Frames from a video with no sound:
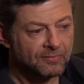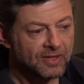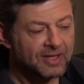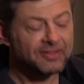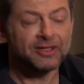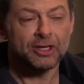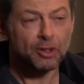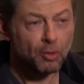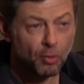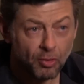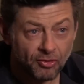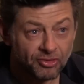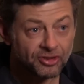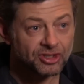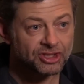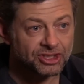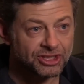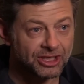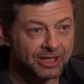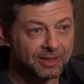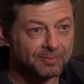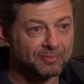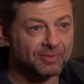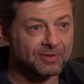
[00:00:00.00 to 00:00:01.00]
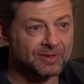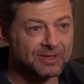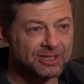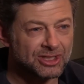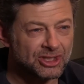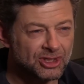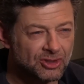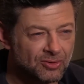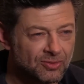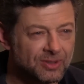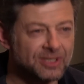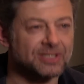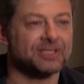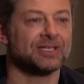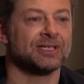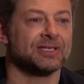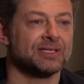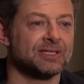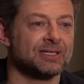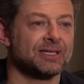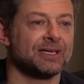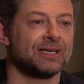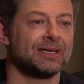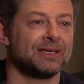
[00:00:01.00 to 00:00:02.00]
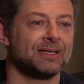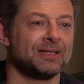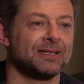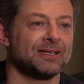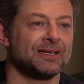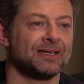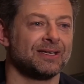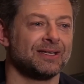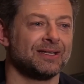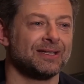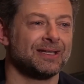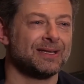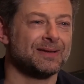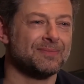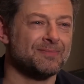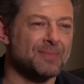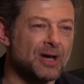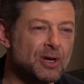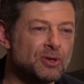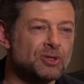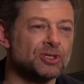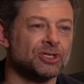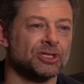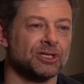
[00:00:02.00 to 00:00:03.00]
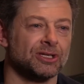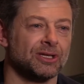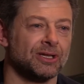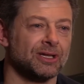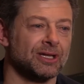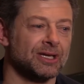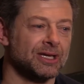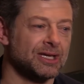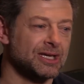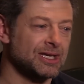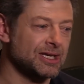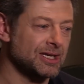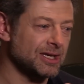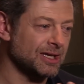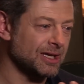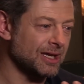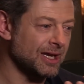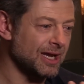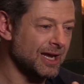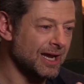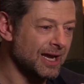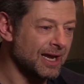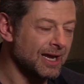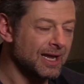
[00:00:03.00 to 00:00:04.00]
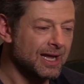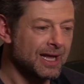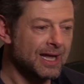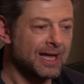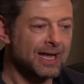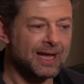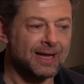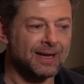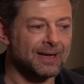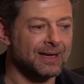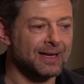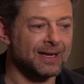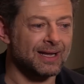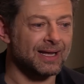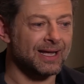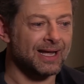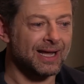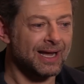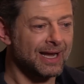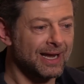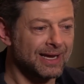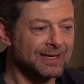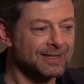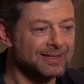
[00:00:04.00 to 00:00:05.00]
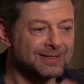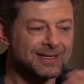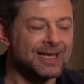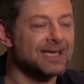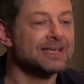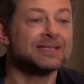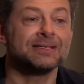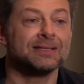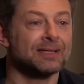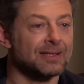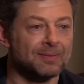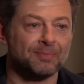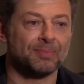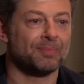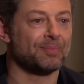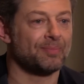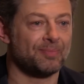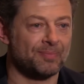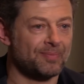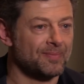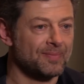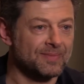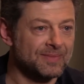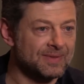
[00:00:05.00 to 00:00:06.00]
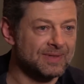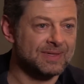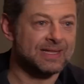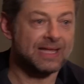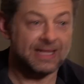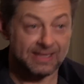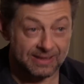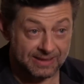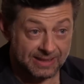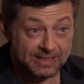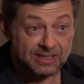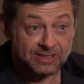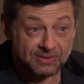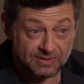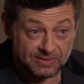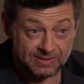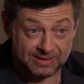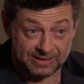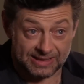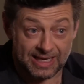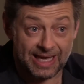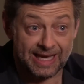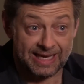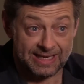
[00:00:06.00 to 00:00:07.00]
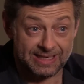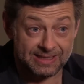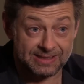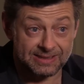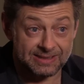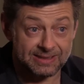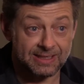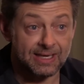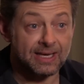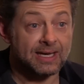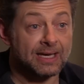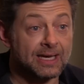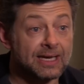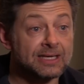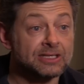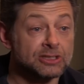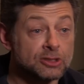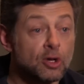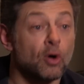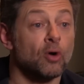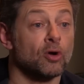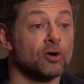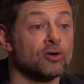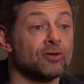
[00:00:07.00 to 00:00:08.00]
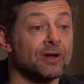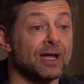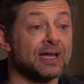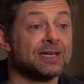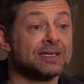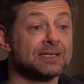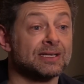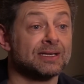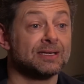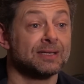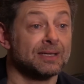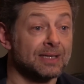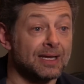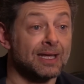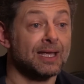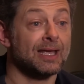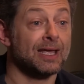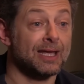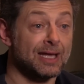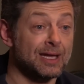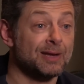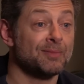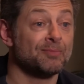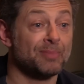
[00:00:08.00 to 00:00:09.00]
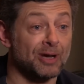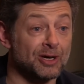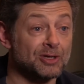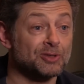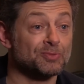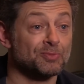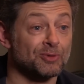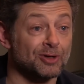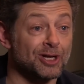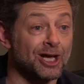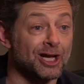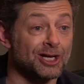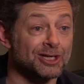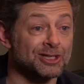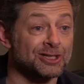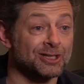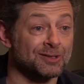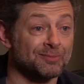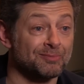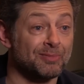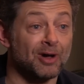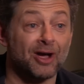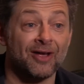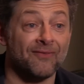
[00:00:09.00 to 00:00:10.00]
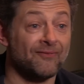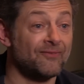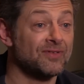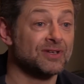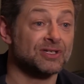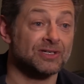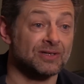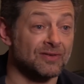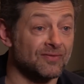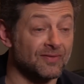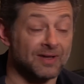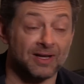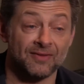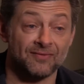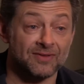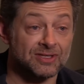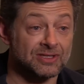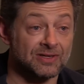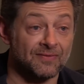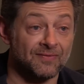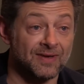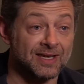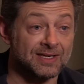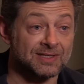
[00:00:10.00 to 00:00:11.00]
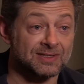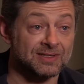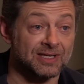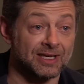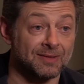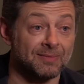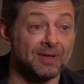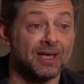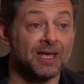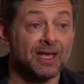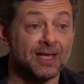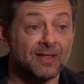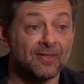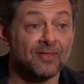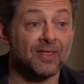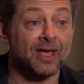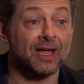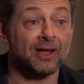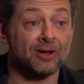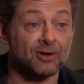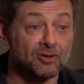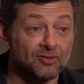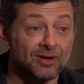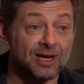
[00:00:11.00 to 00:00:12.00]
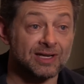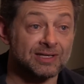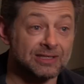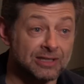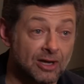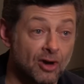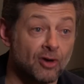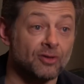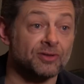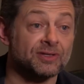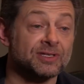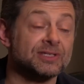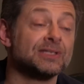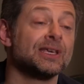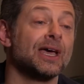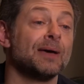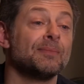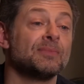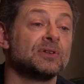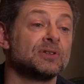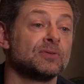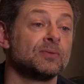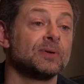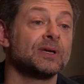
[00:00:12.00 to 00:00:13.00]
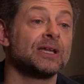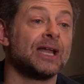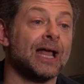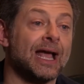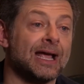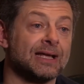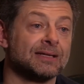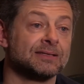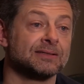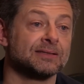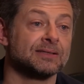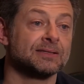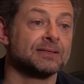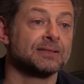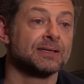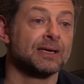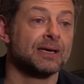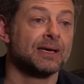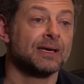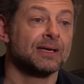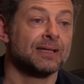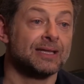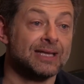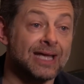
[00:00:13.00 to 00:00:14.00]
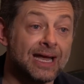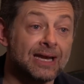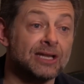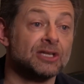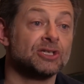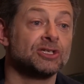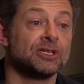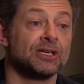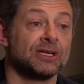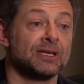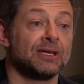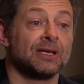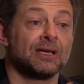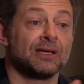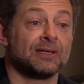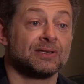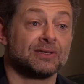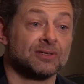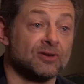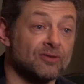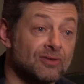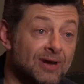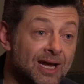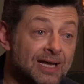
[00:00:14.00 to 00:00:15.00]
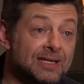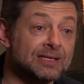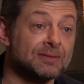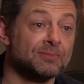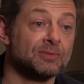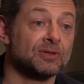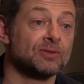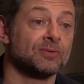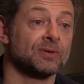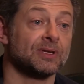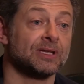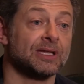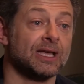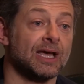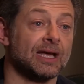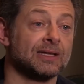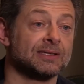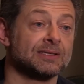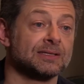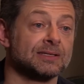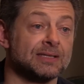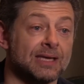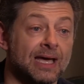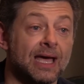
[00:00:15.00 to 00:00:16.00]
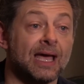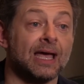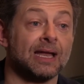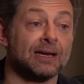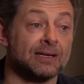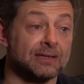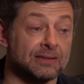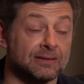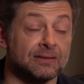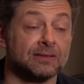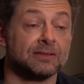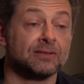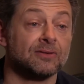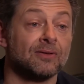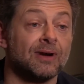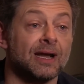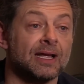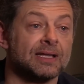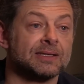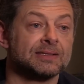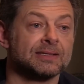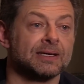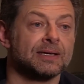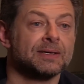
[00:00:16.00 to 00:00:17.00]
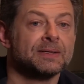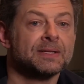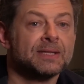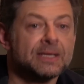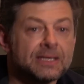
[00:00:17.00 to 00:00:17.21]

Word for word: The authorship, the choices, the the the emotion, the uh, isn't in this case right. is not created in post-production by visual uh, visual effects team. They are created on set between actors. The energy is created between the actors and the director.